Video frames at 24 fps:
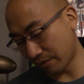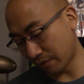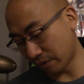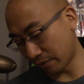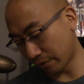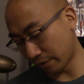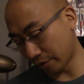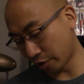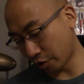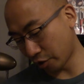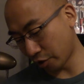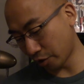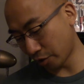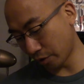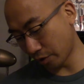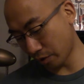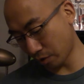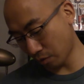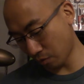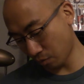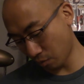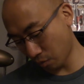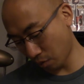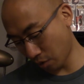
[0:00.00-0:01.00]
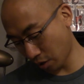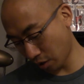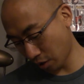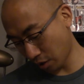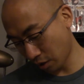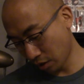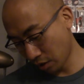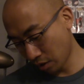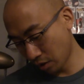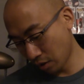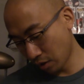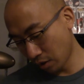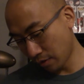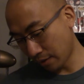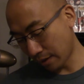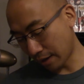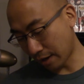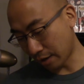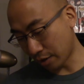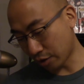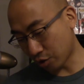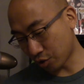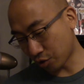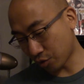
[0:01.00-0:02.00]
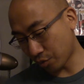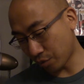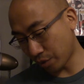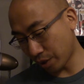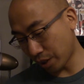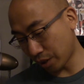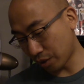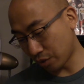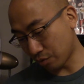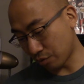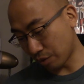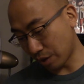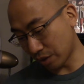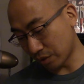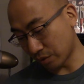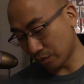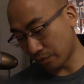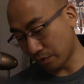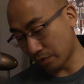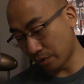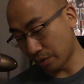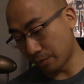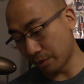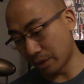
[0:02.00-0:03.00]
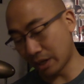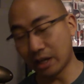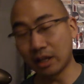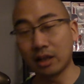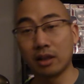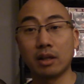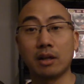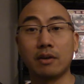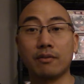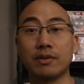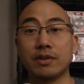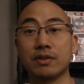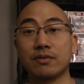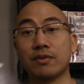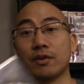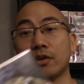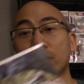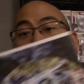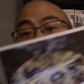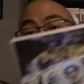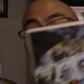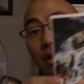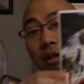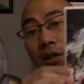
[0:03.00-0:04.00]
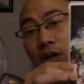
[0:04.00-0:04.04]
of the current run. They had a trade dress one, but I love this version.